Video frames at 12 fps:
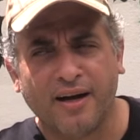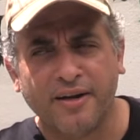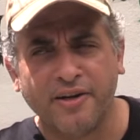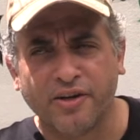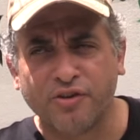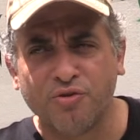
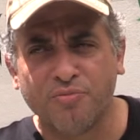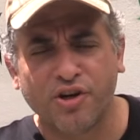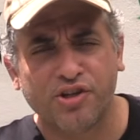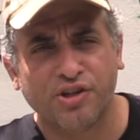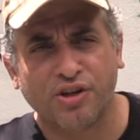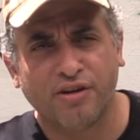Not too
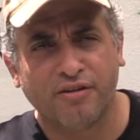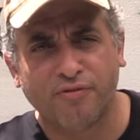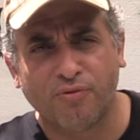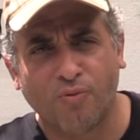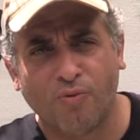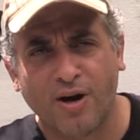much of
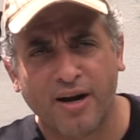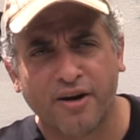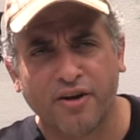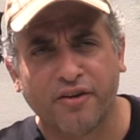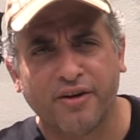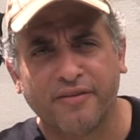one
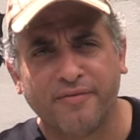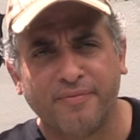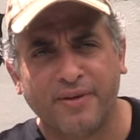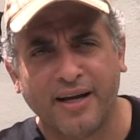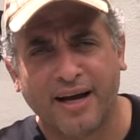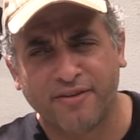another.
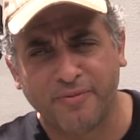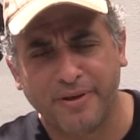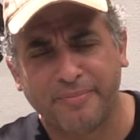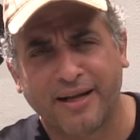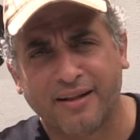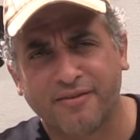They have to
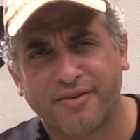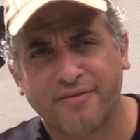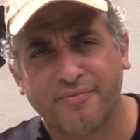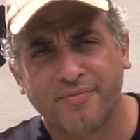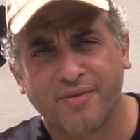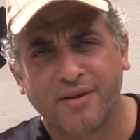be balanced.
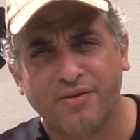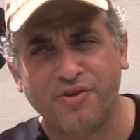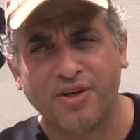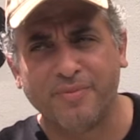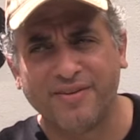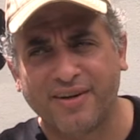
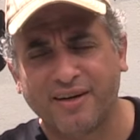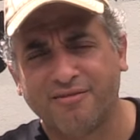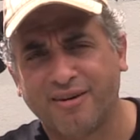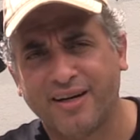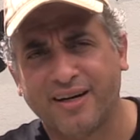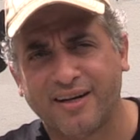Germans are
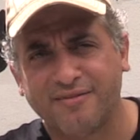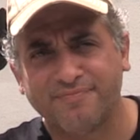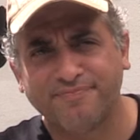great at it.